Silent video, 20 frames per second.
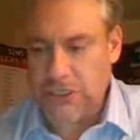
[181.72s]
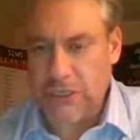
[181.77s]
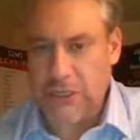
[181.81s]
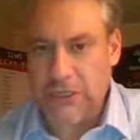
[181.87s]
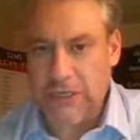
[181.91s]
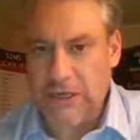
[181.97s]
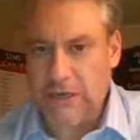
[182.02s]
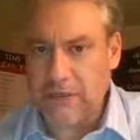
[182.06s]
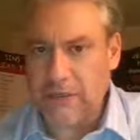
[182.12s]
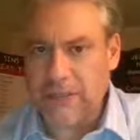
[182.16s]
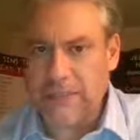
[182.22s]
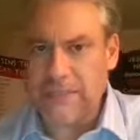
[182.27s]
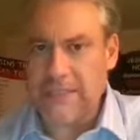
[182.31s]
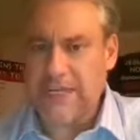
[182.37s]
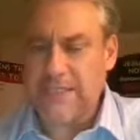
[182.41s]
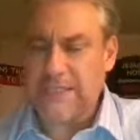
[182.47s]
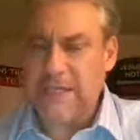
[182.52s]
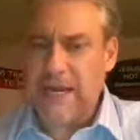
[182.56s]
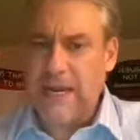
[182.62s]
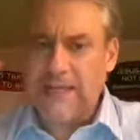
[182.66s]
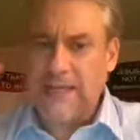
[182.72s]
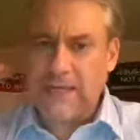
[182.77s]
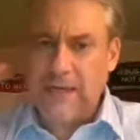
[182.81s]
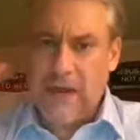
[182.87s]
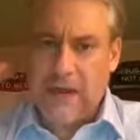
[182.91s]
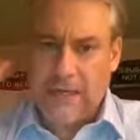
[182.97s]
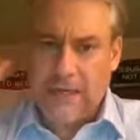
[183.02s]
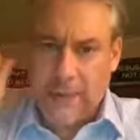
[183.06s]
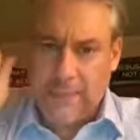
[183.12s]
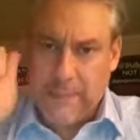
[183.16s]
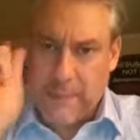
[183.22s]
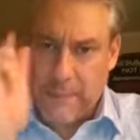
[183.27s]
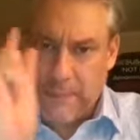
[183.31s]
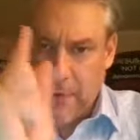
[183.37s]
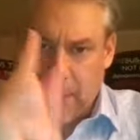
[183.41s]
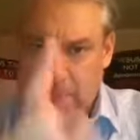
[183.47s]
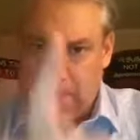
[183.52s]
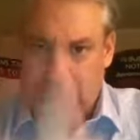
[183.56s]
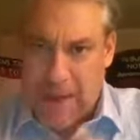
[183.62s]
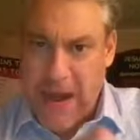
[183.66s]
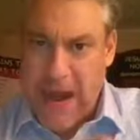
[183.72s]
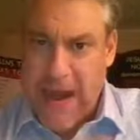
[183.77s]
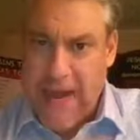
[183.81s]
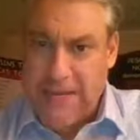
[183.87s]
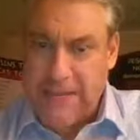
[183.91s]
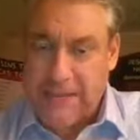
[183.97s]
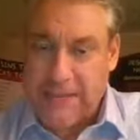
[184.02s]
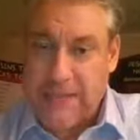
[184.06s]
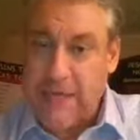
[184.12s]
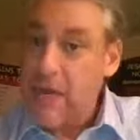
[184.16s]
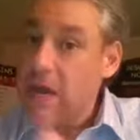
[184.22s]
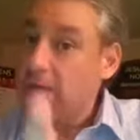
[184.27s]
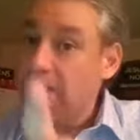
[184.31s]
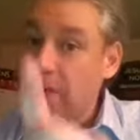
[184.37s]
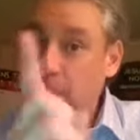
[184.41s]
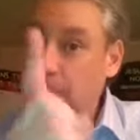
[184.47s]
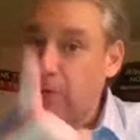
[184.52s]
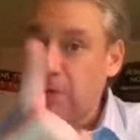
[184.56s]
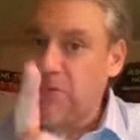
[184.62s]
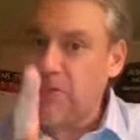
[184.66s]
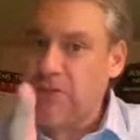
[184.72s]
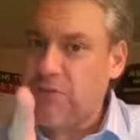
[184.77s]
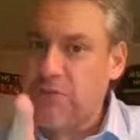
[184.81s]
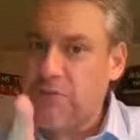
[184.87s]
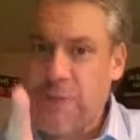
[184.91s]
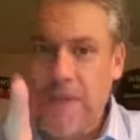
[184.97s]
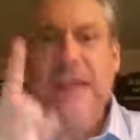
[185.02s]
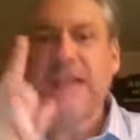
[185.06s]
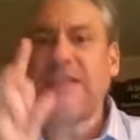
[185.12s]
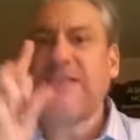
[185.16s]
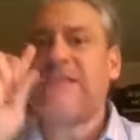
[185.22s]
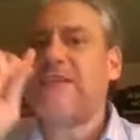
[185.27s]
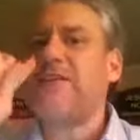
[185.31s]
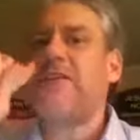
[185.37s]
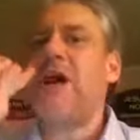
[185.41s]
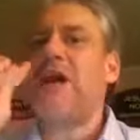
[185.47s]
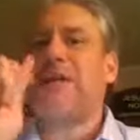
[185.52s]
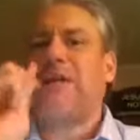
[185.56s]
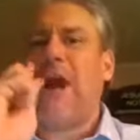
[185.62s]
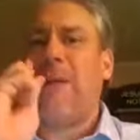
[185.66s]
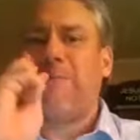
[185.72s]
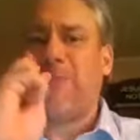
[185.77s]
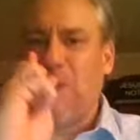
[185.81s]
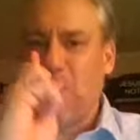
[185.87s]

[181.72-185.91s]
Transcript: clearly says that I did not come to bring peace. The Prince of Peace did not come